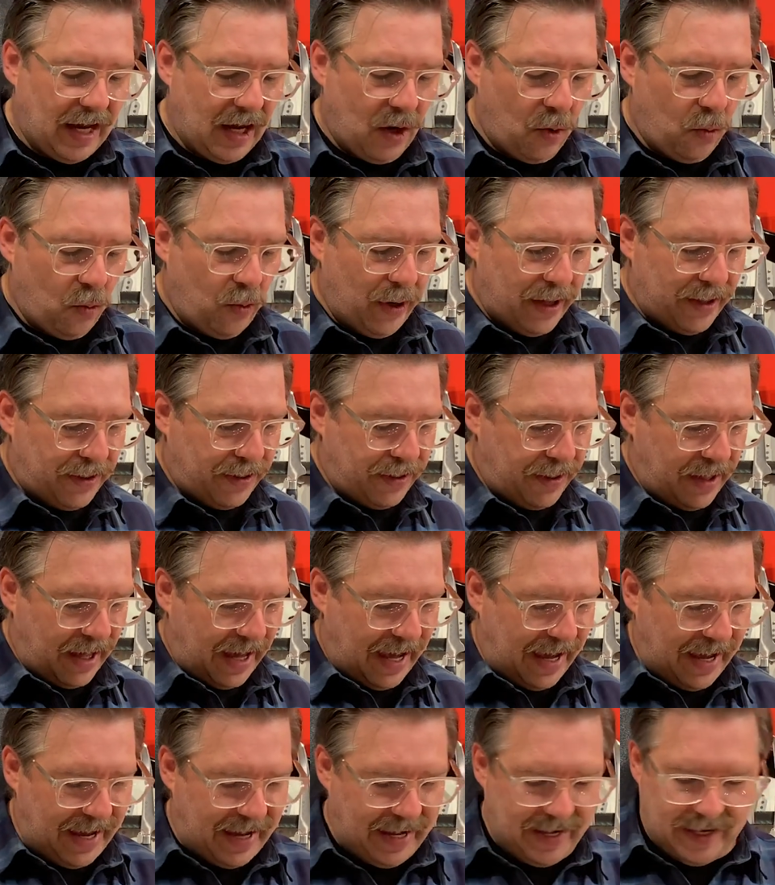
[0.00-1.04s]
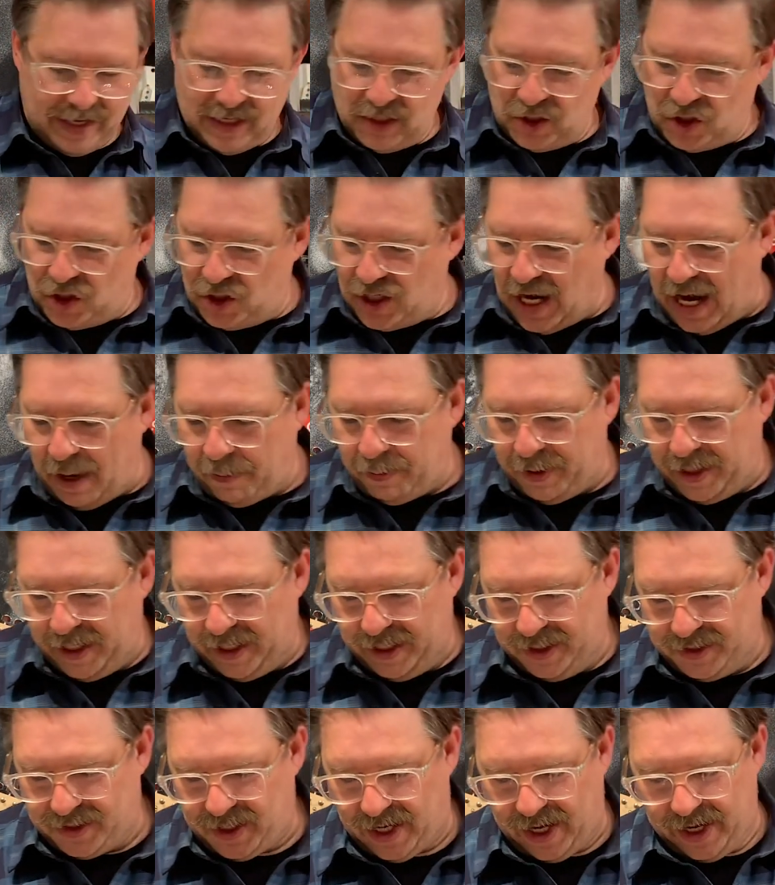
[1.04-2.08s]
With a
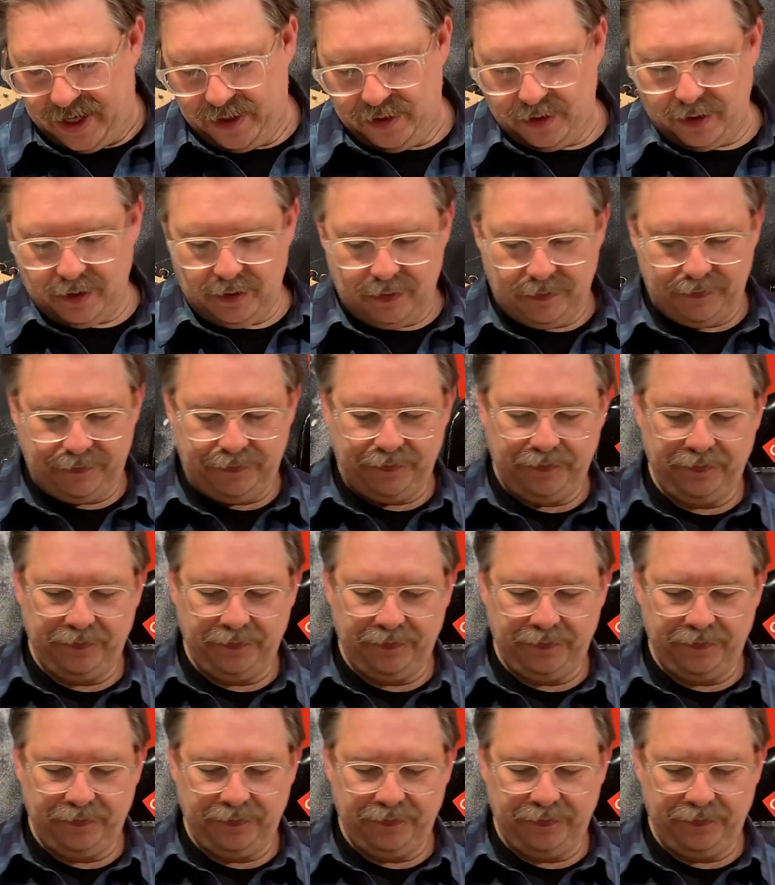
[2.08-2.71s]
Japanese handle,